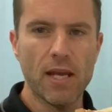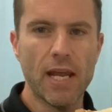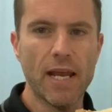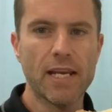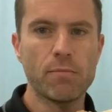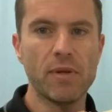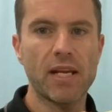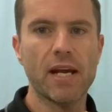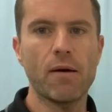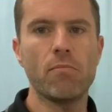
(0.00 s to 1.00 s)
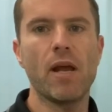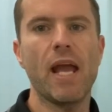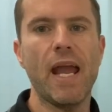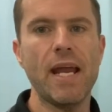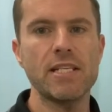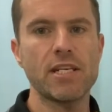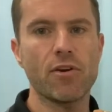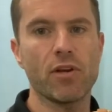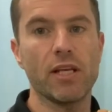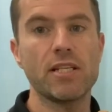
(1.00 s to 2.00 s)
It can become
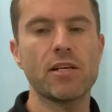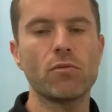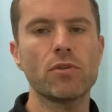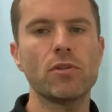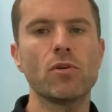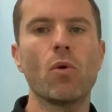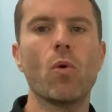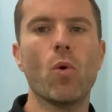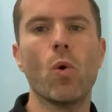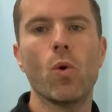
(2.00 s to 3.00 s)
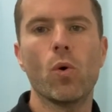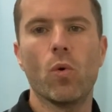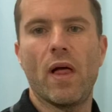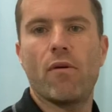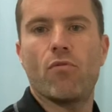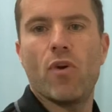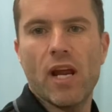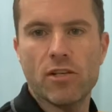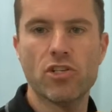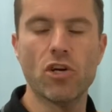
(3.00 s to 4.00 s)
anteriorly tilted, or that
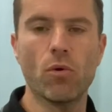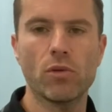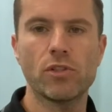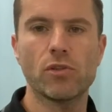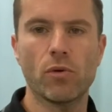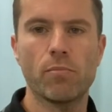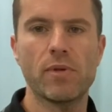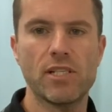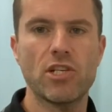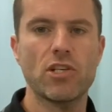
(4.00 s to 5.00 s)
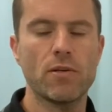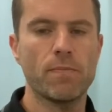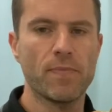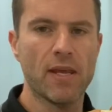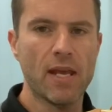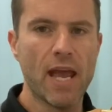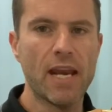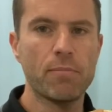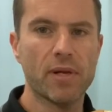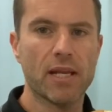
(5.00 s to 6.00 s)
round shouldered sort of position. And
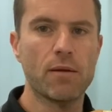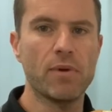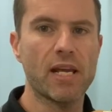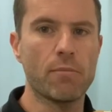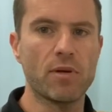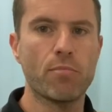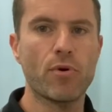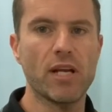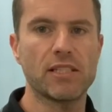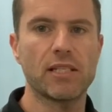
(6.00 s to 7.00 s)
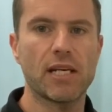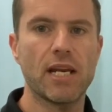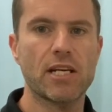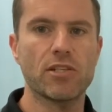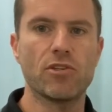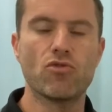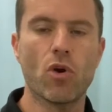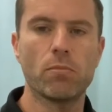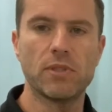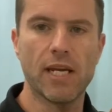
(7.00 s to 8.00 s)
it can become depressed. It can actually
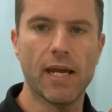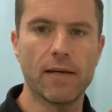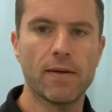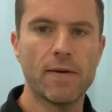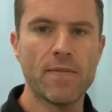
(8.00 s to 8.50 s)
drop down.